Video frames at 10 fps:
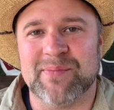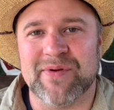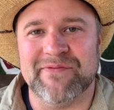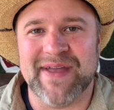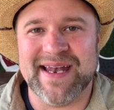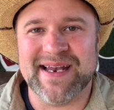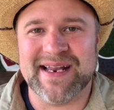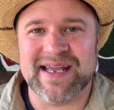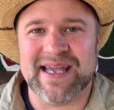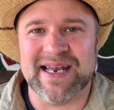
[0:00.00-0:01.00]
prevent
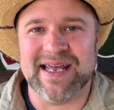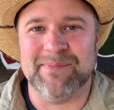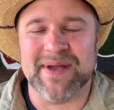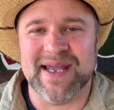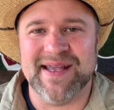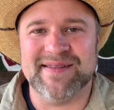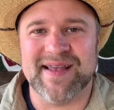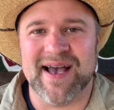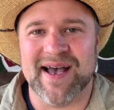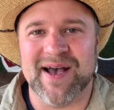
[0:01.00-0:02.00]
killing bees
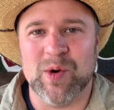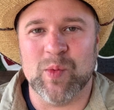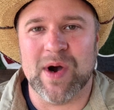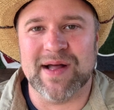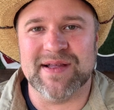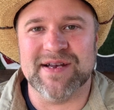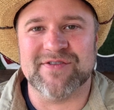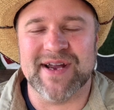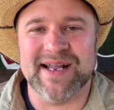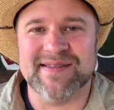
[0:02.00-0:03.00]
uh, while in
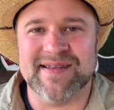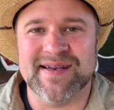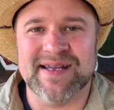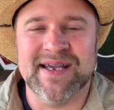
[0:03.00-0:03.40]
transit